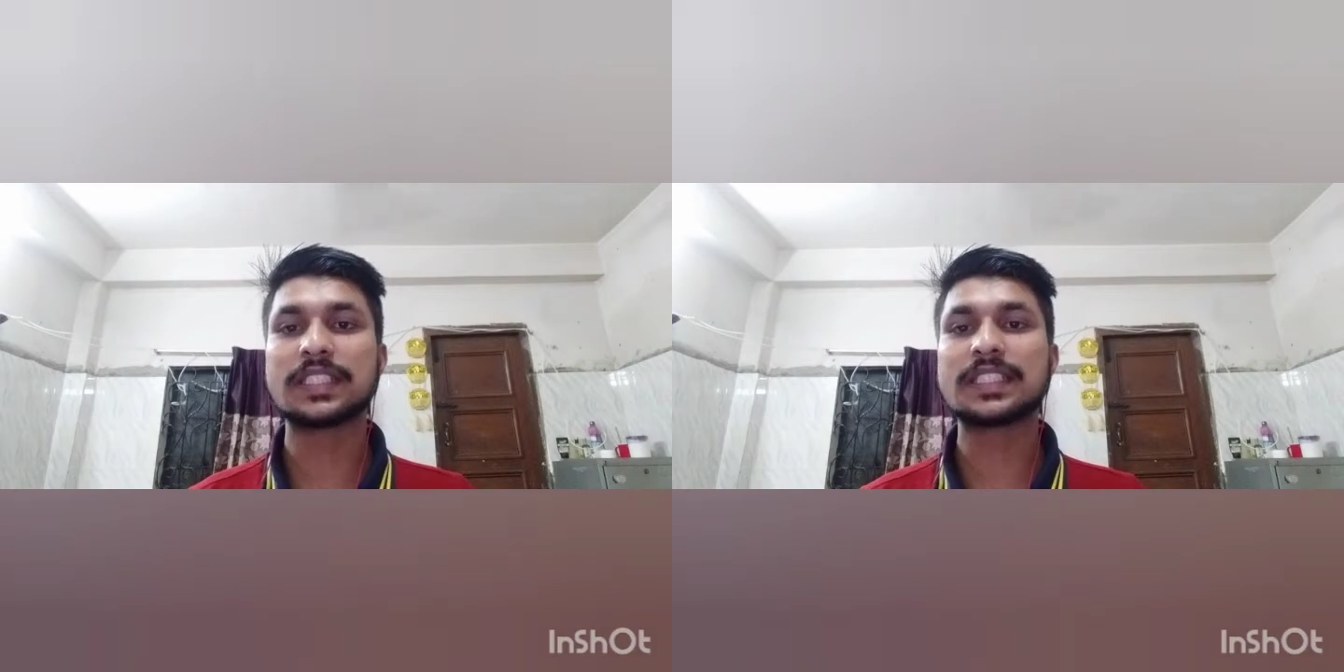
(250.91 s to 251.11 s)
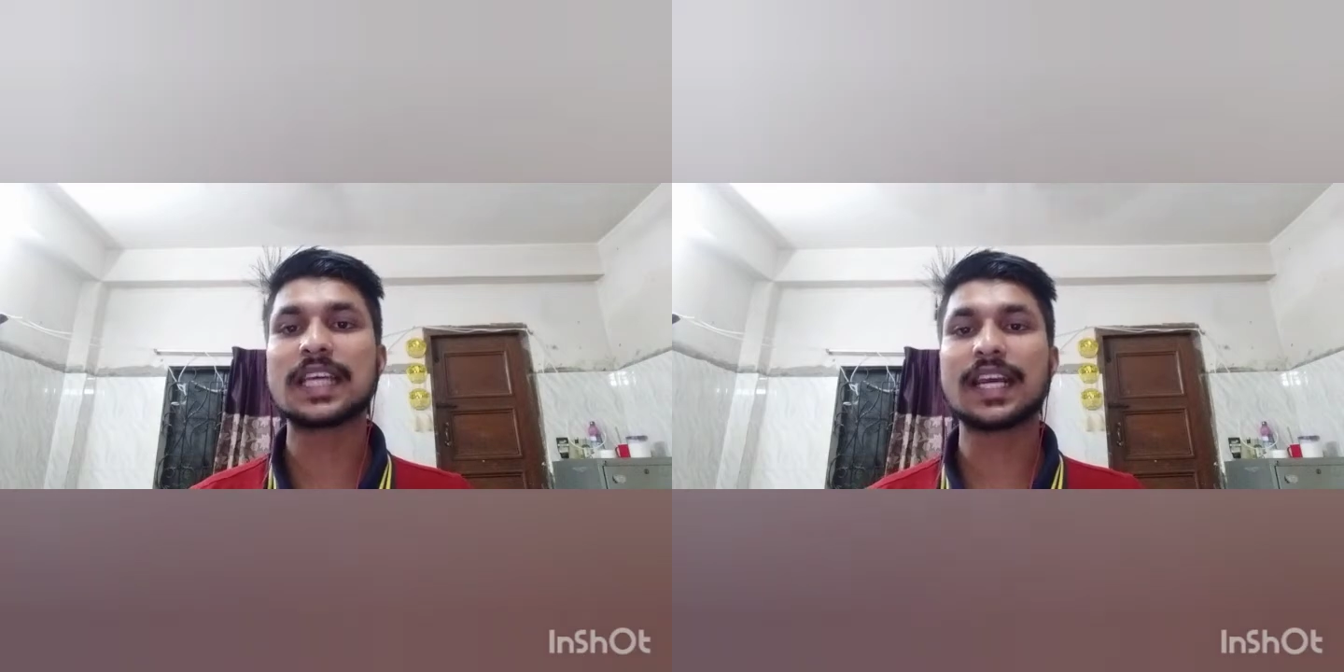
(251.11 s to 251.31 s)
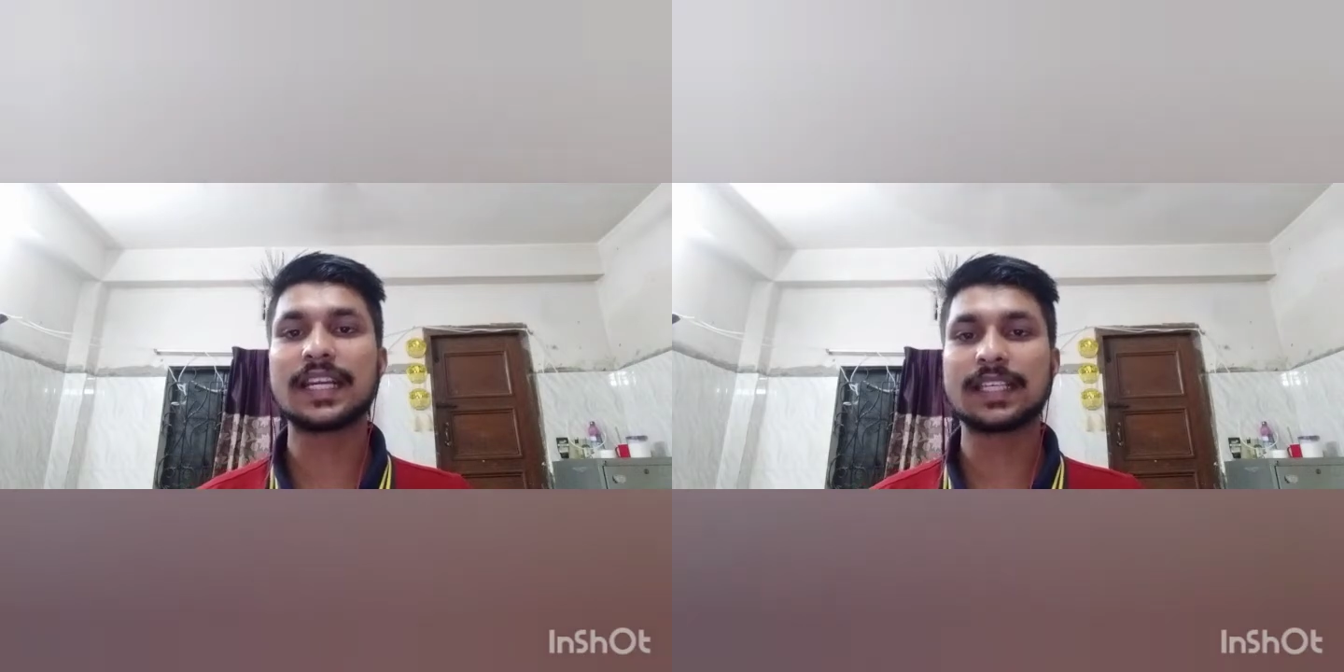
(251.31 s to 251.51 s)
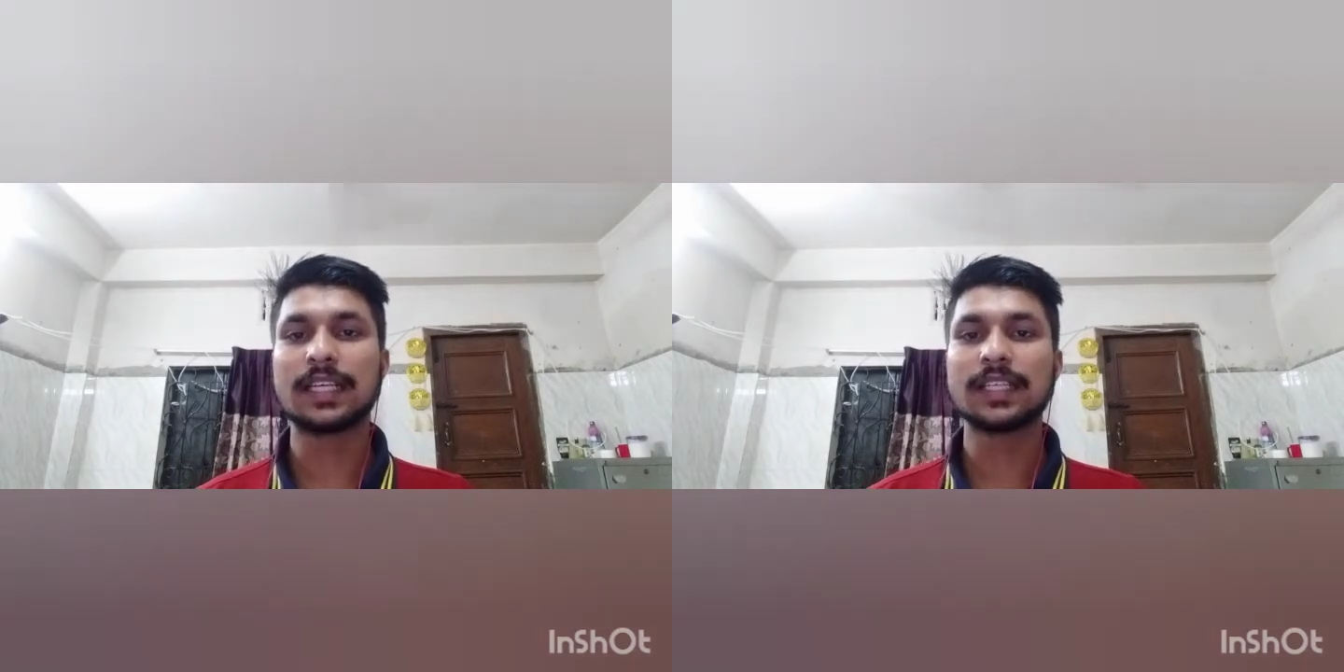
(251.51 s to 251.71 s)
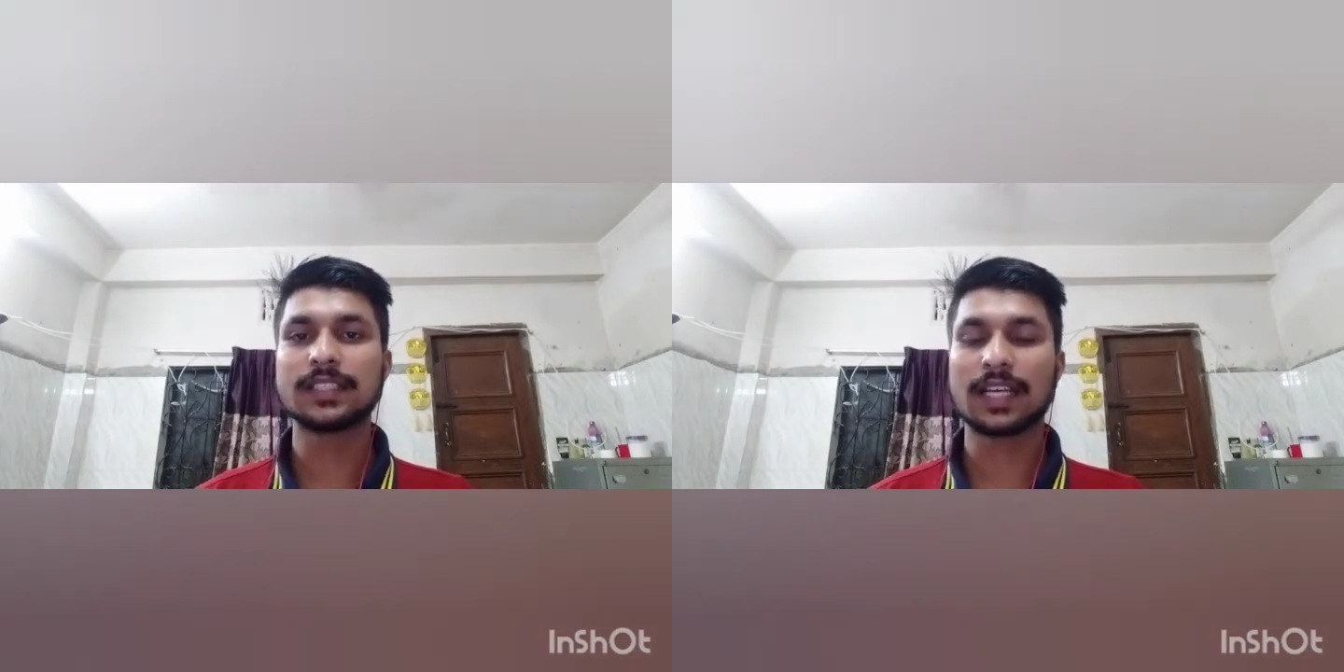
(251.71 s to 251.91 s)
decided
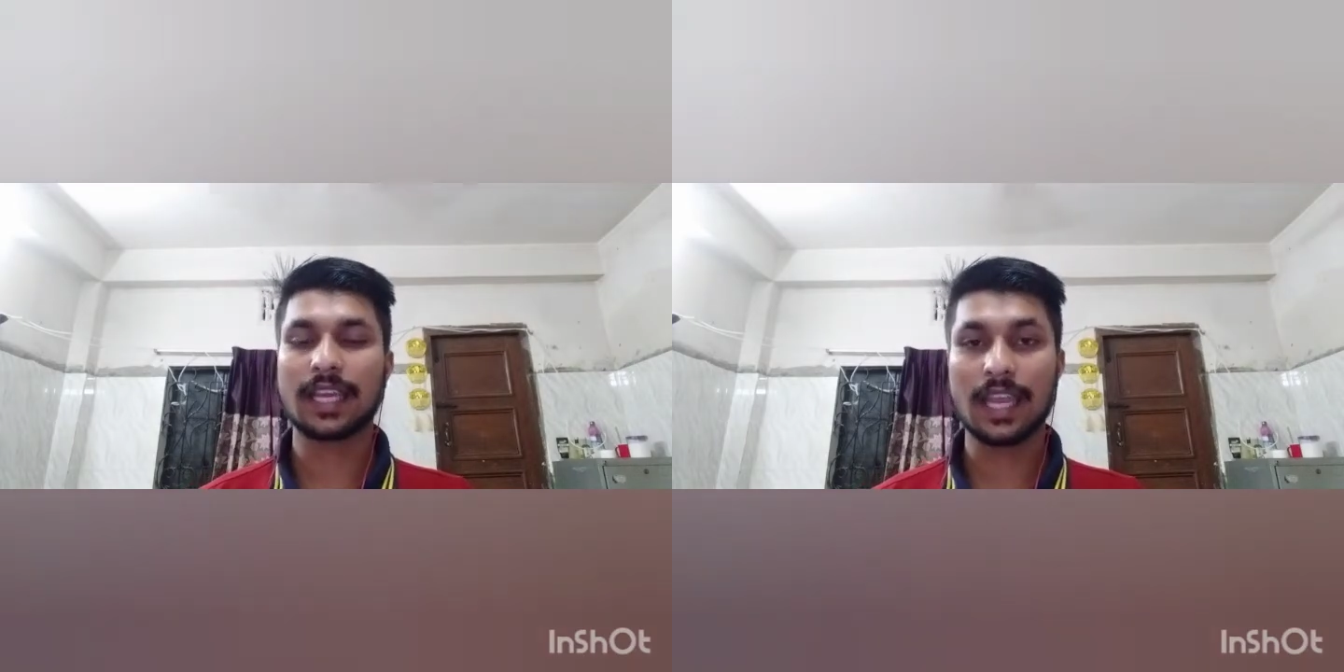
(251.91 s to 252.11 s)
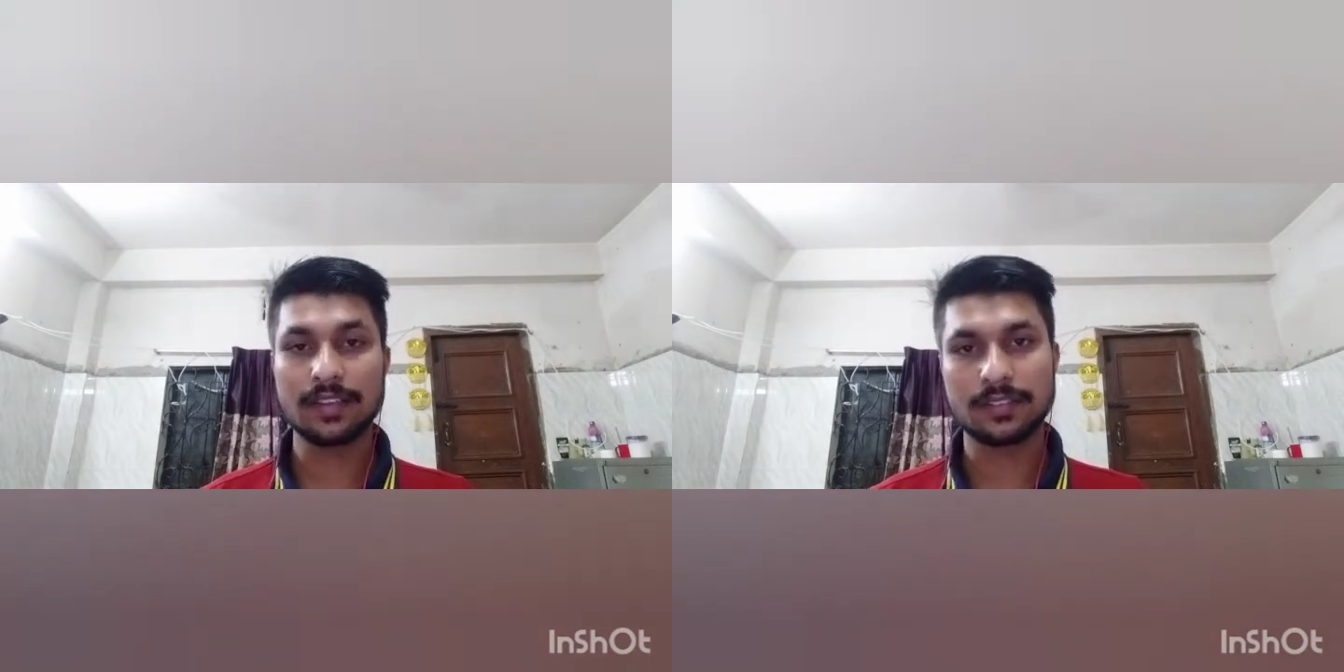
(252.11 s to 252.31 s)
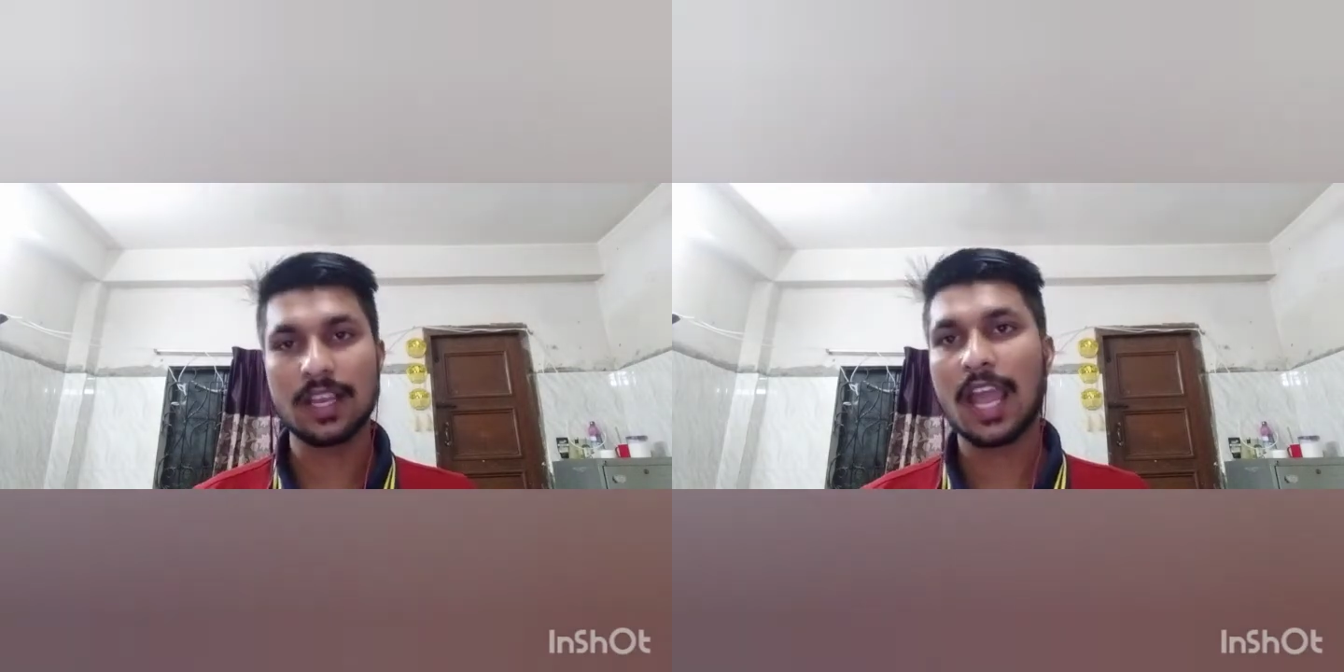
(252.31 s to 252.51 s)
the case